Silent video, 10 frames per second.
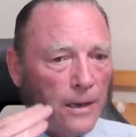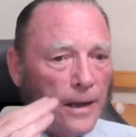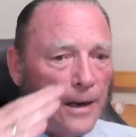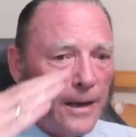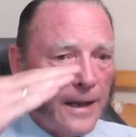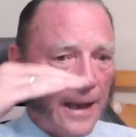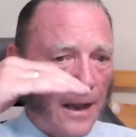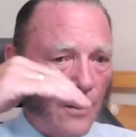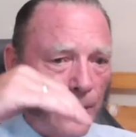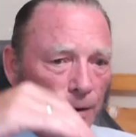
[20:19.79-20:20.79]
it
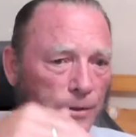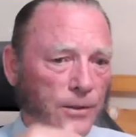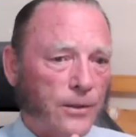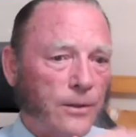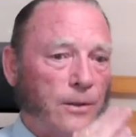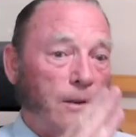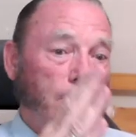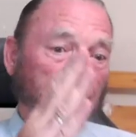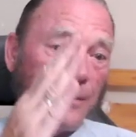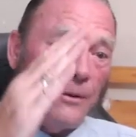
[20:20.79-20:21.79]
encounters
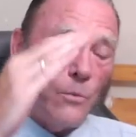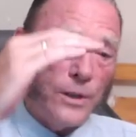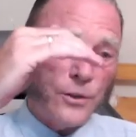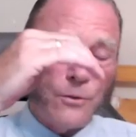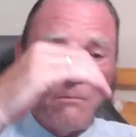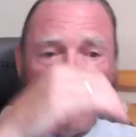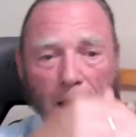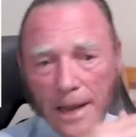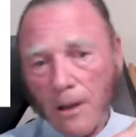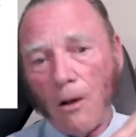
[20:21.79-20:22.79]
what you
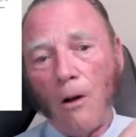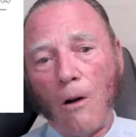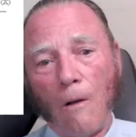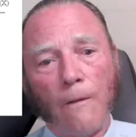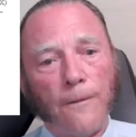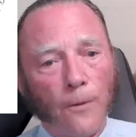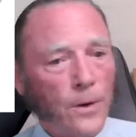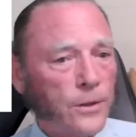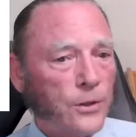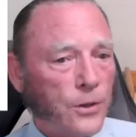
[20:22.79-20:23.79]
might call
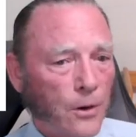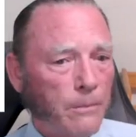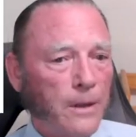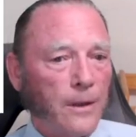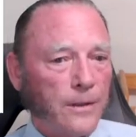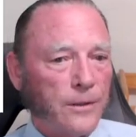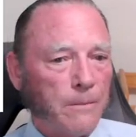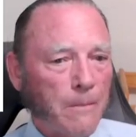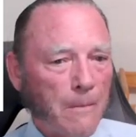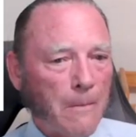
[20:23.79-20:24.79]
force turbulence,
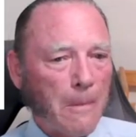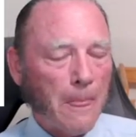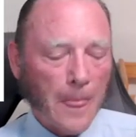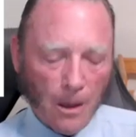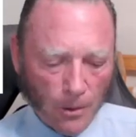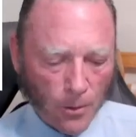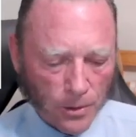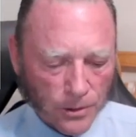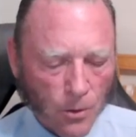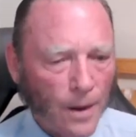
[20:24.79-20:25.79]
although
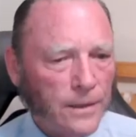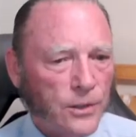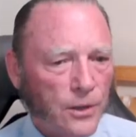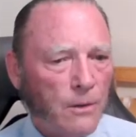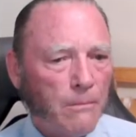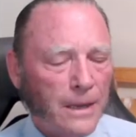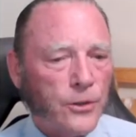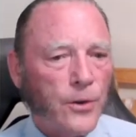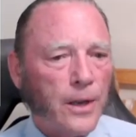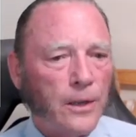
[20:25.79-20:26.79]
it's quite
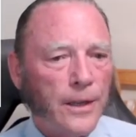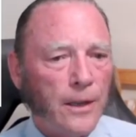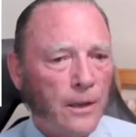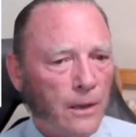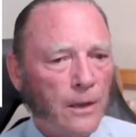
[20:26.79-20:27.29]
geometrically